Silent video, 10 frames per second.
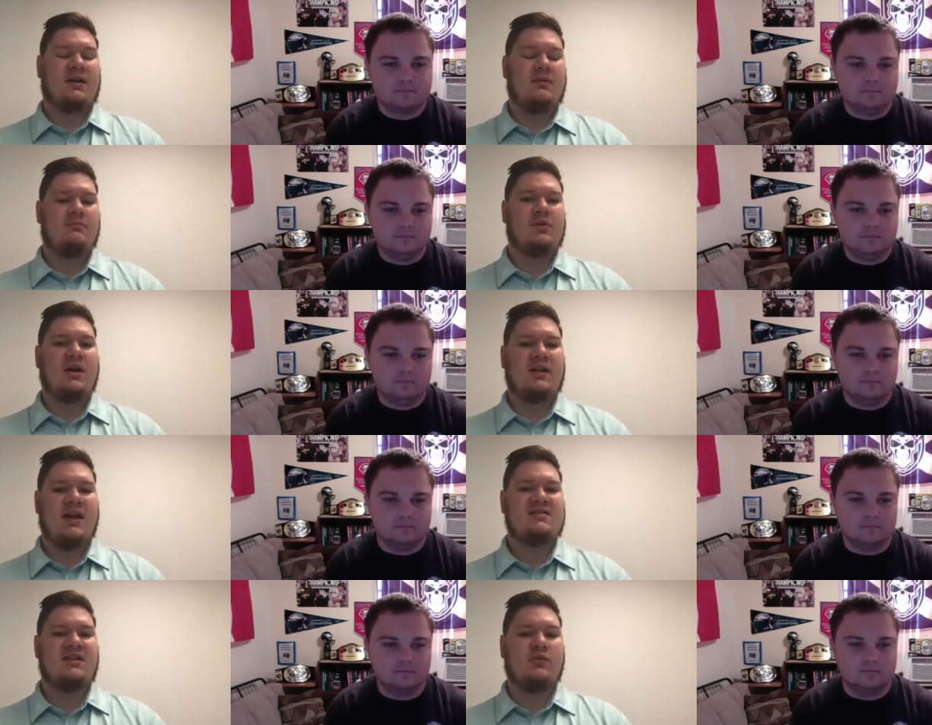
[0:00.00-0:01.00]
Speaker 1: up
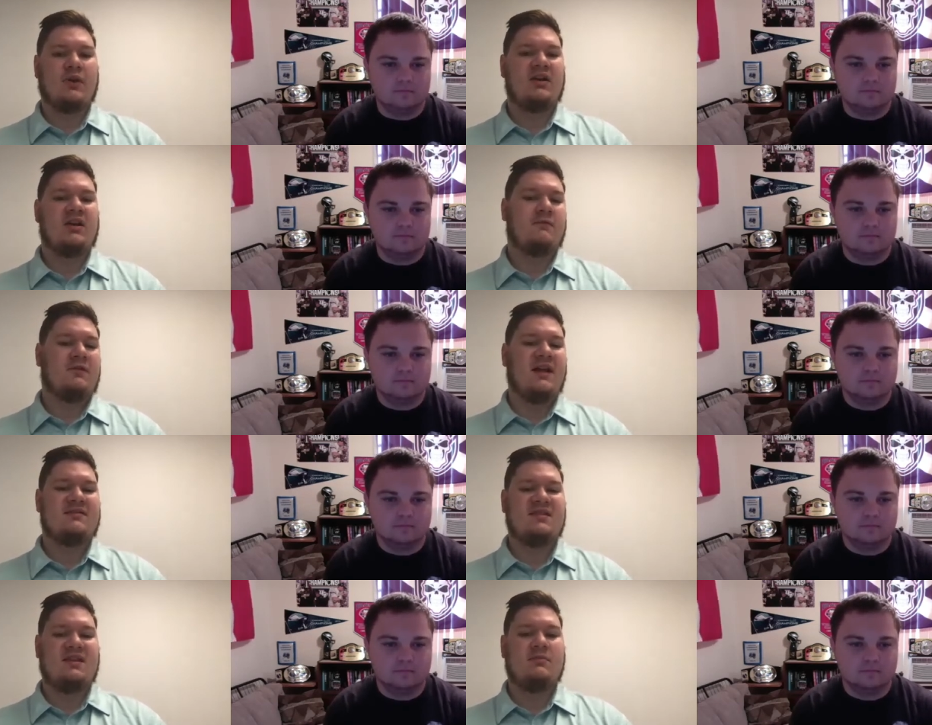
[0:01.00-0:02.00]
broadcasting quick enough with that
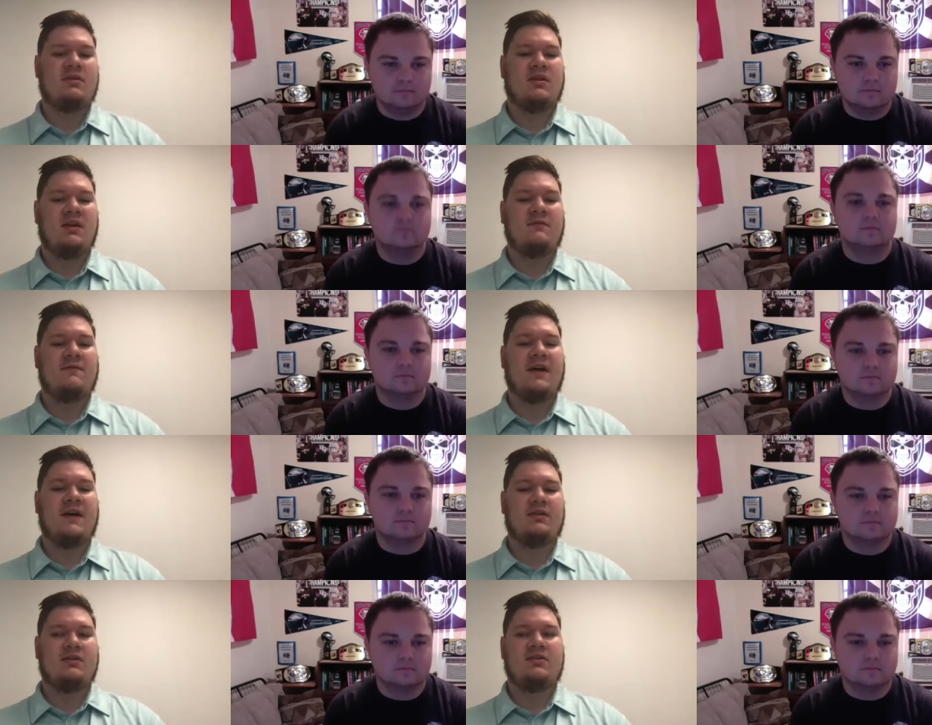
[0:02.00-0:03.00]
team and, and
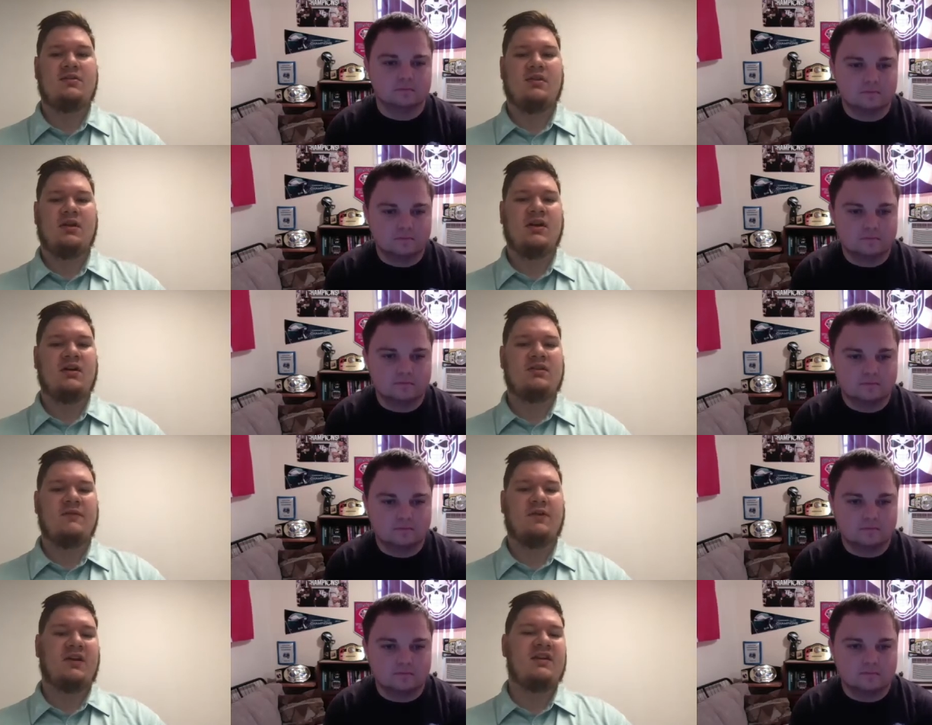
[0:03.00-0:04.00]
find uh,
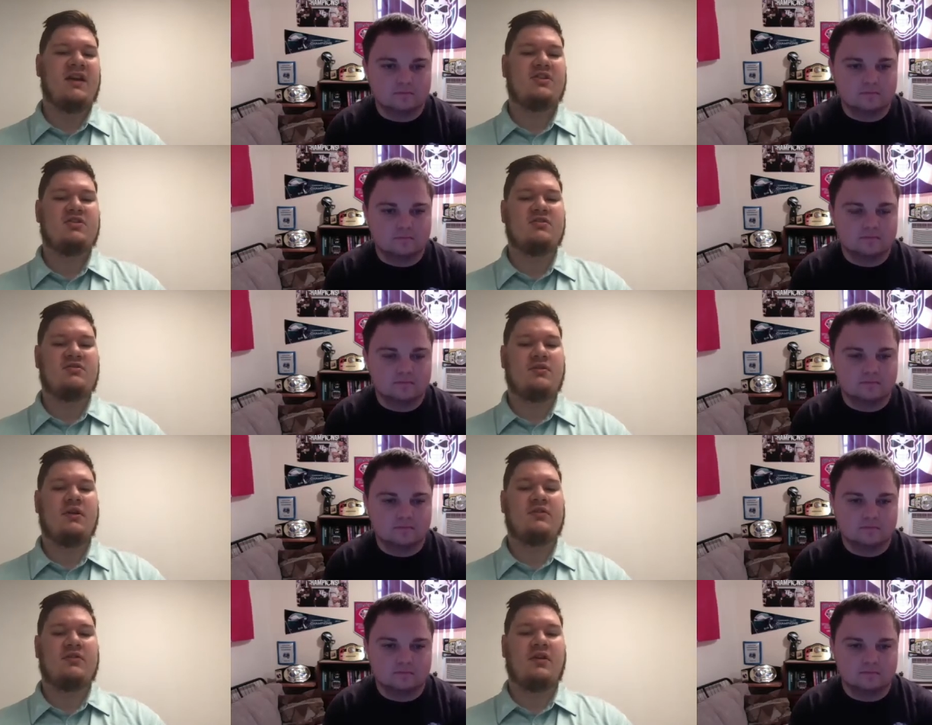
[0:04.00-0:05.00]
different connections
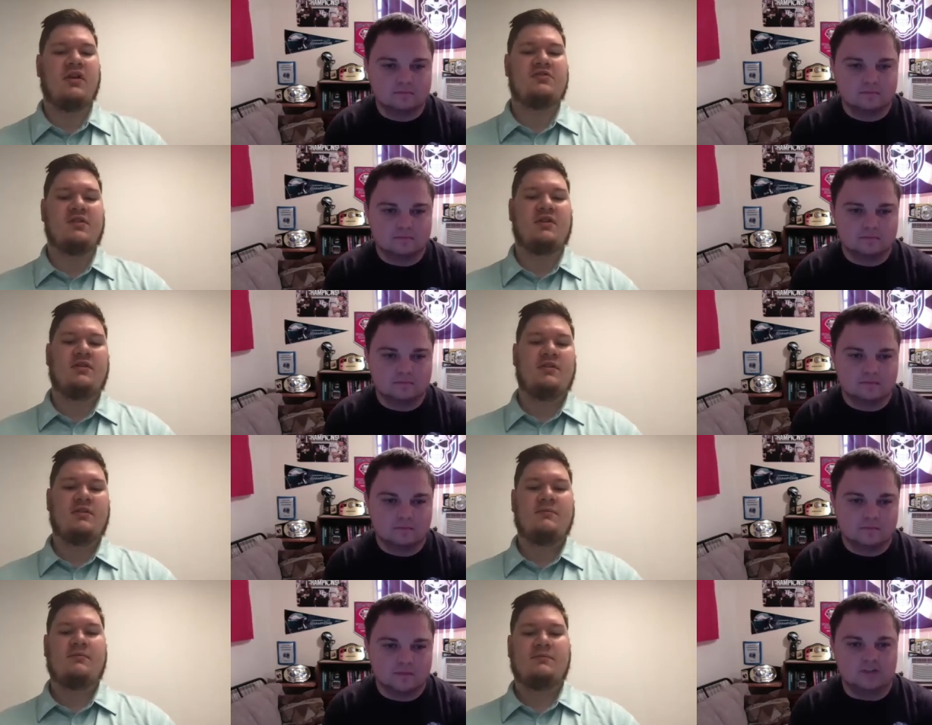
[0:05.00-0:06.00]
throughout the country.
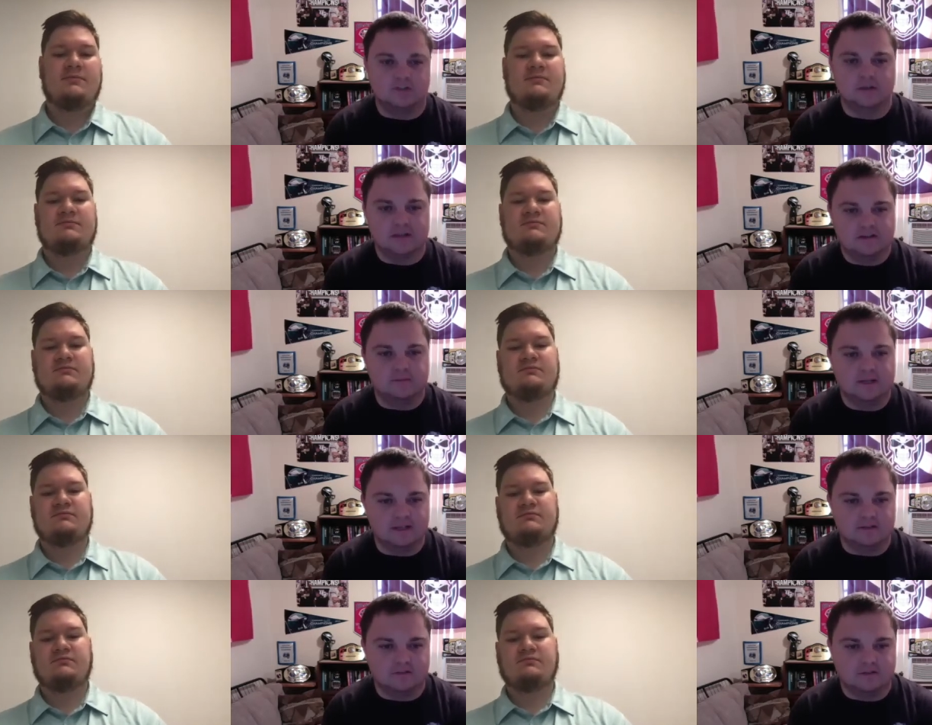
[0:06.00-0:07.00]
Speaker 2: So it ended up
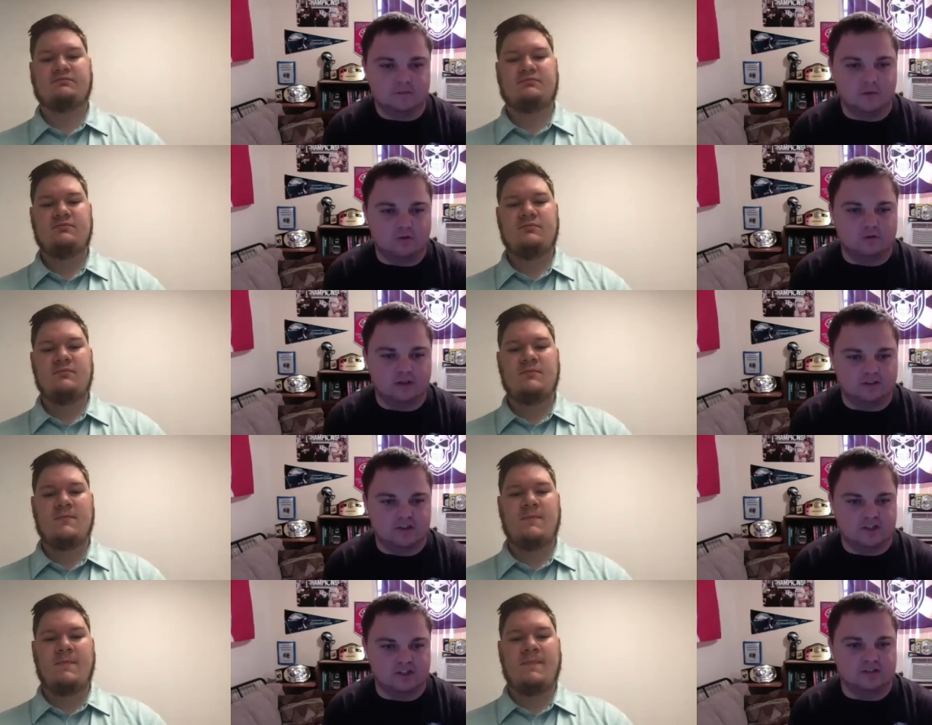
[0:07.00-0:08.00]
being a smooth
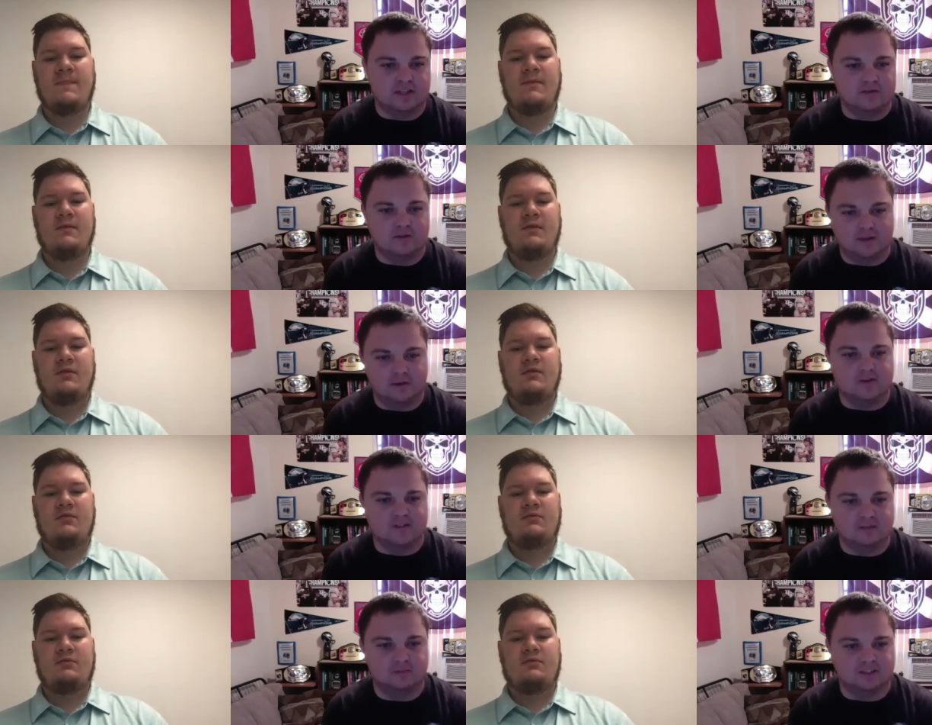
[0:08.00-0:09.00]
transition, even if that
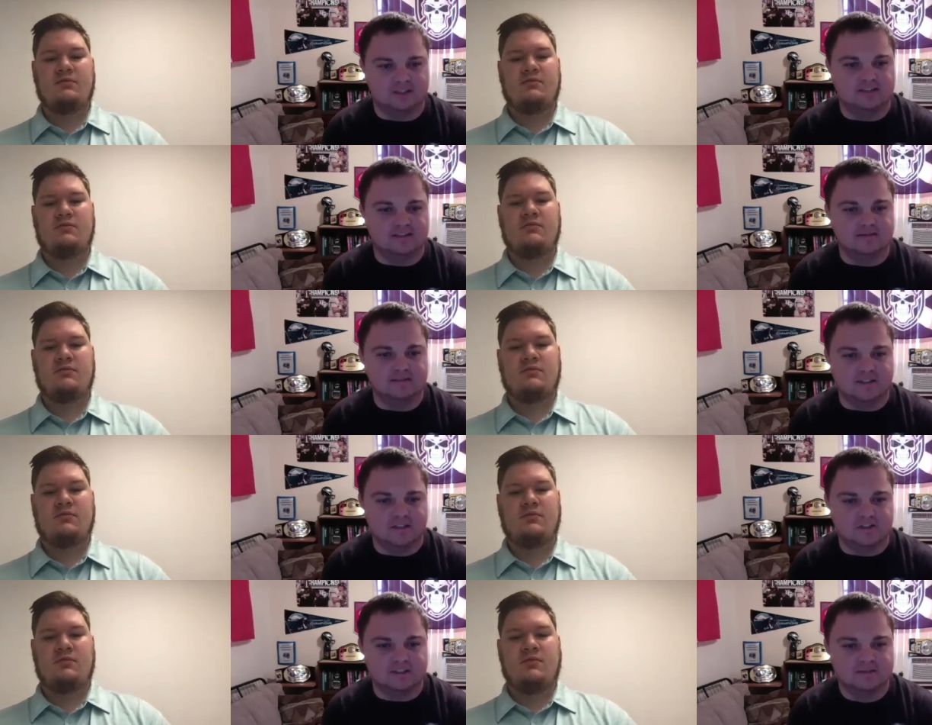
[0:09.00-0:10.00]
wasn't the plan
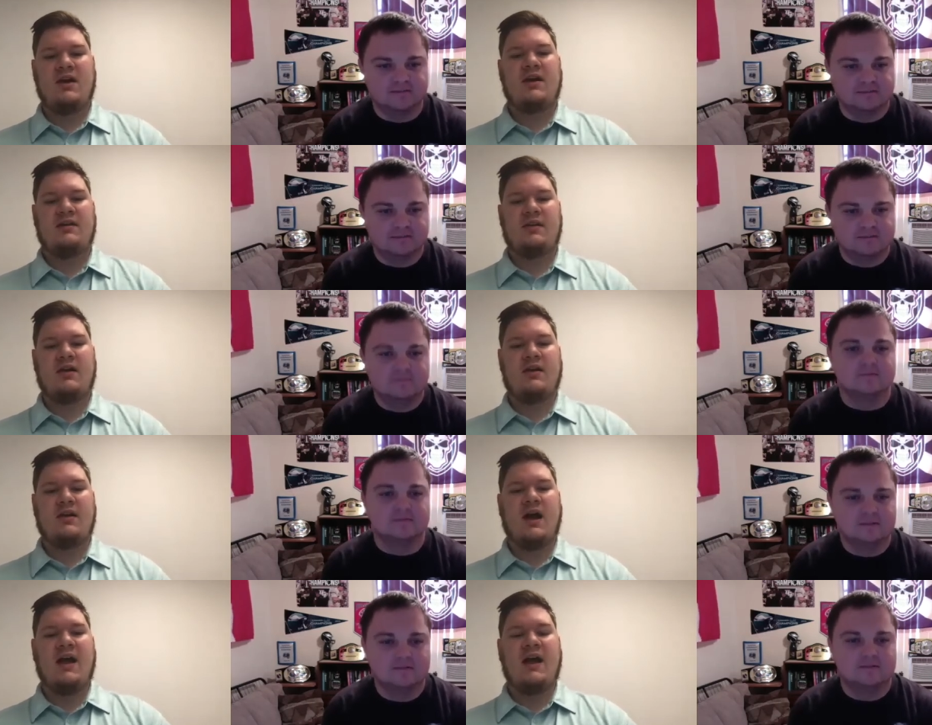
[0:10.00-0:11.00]
initially. Yeah,
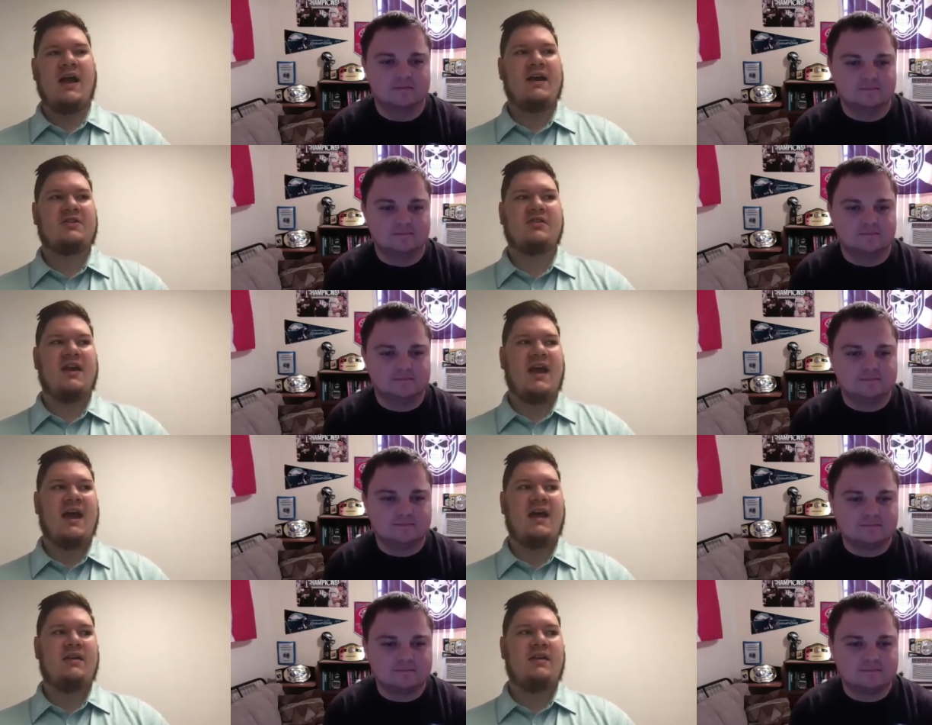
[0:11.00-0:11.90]
I, I actually had